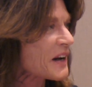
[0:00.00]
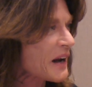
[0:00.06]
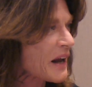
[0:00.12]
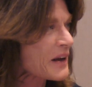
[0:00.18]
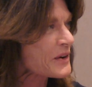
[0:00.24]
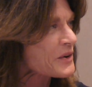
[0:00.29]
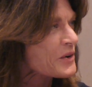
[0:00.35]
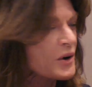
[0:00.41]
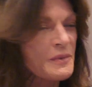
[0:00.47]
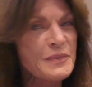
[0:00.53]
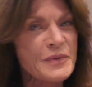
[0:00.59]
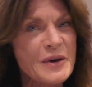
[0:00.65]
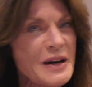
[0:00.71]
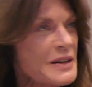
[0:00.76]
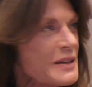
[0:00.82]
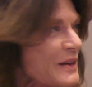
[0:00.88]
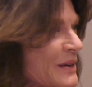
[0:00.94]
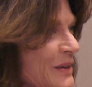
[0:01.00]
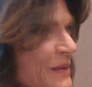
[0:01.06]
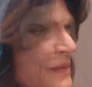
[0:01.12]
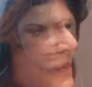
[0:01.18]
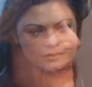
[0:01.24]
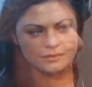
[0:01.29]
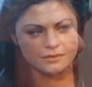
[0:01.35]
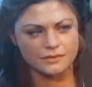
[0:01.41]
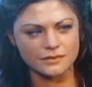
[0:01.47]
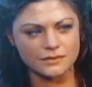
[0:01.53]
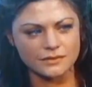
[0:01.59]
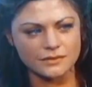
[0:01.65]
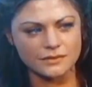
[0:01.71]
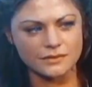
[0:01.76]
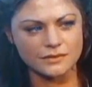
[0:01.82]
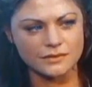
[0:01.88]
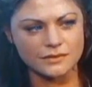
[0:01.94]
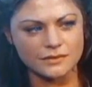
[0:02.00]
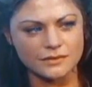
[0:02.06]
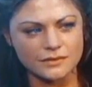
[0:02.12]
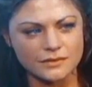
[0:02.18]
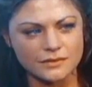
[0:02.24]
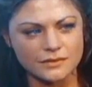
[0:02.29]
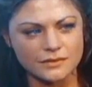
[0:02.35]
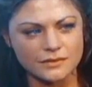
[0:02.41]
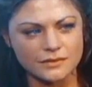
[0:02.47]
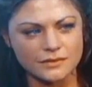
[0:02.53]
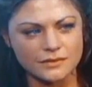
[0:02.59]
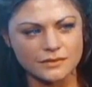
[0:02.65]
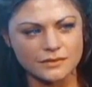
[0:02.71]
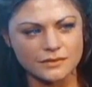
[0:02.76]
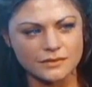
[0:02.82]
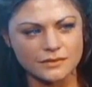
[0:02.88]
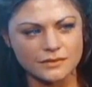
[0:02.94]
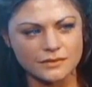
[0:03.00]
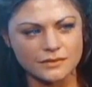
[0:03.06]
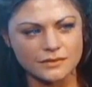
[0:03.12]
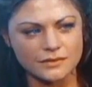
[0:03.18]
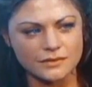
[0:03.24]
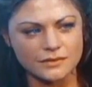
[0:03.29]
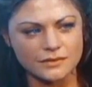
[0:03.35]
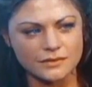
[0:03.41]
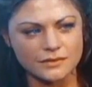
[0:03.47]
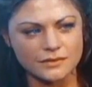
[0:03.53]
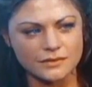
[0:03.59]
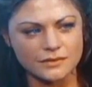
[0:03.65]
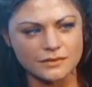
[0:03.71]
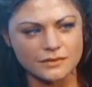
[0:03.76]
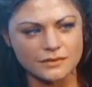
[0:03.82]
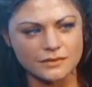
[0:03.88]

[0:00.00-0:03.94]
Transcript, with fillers: and I incorporated them all into Stella. And I think